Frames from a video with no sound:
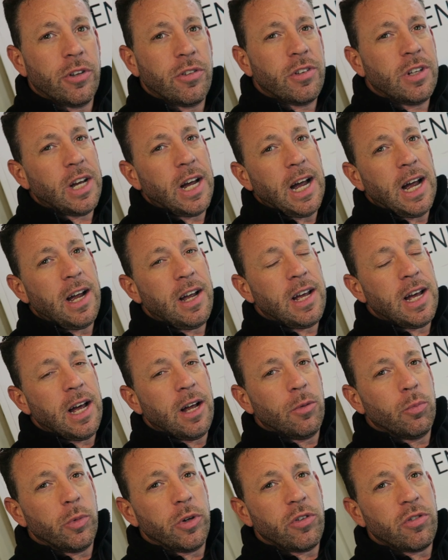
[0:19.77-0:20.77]
this car
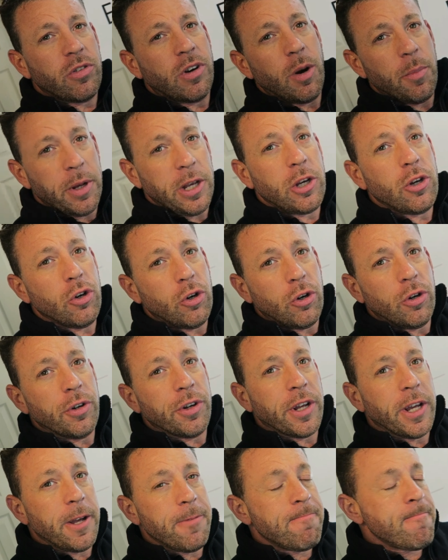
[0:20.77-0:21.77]
and we ceramic
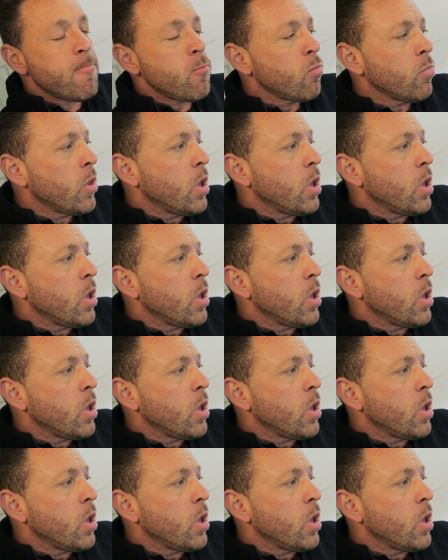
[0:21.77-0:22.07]
coated it